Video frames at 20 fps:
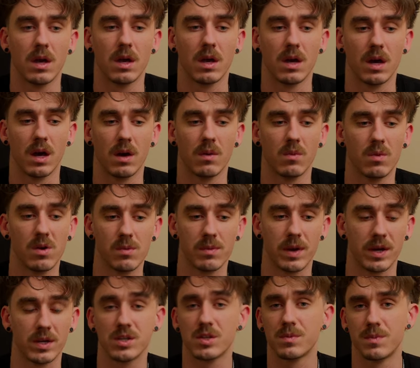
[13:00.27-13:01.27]
Uh, well,
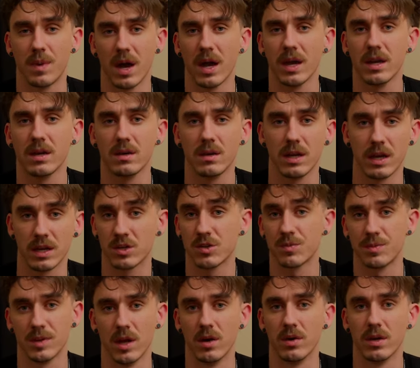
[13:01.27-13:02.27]
my spine
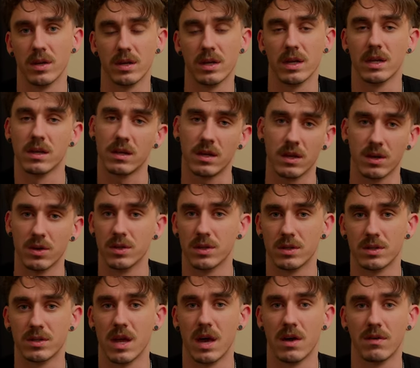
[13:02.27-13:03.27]
exploded. It killed
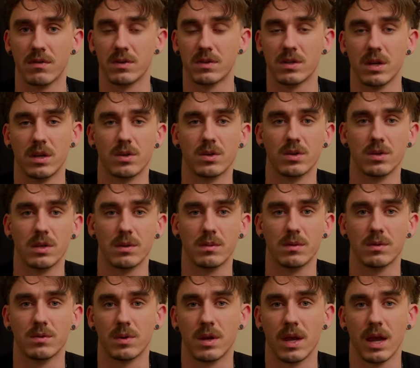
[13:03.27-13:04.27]
itself, essentially,
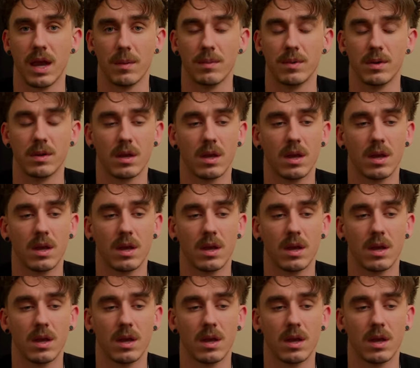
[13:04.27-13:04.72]
is what happened.